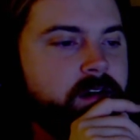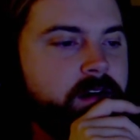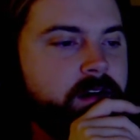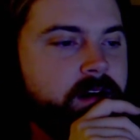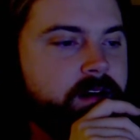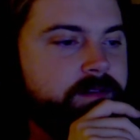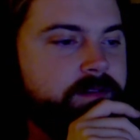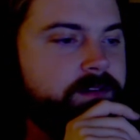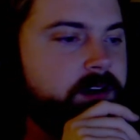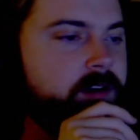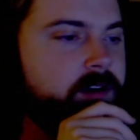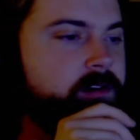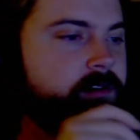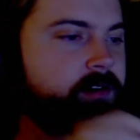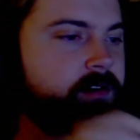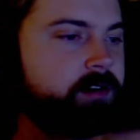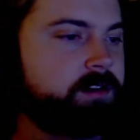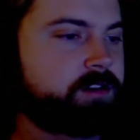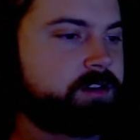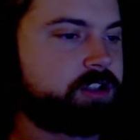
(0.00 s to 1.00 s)
and I
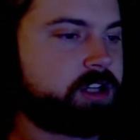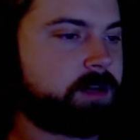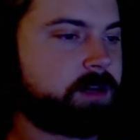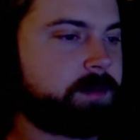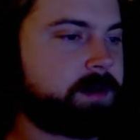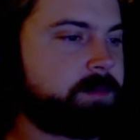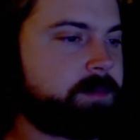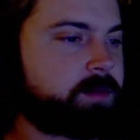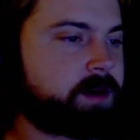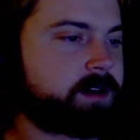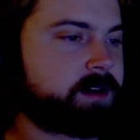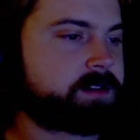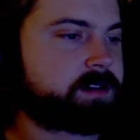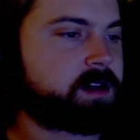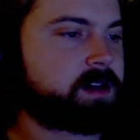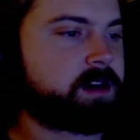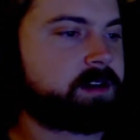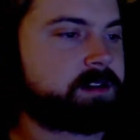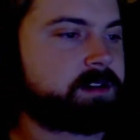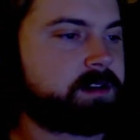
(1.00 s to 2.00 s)
found Jimmy
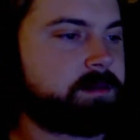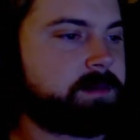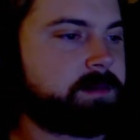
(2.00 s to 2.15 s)
Prescott to